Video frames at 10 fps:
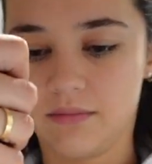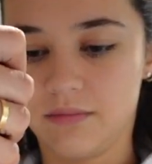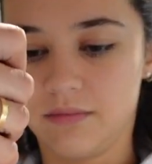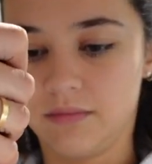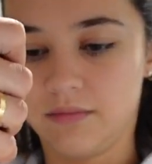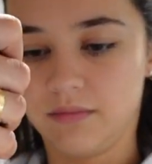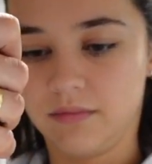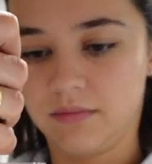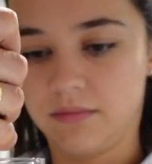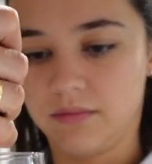
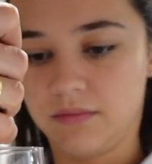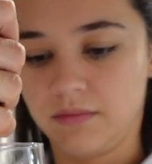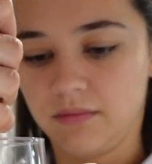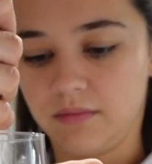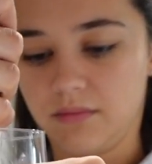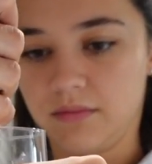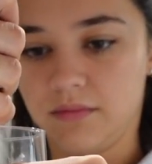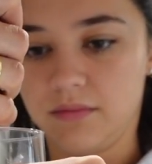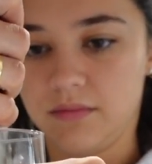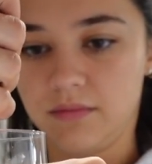
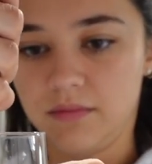No one is speaking in this clip.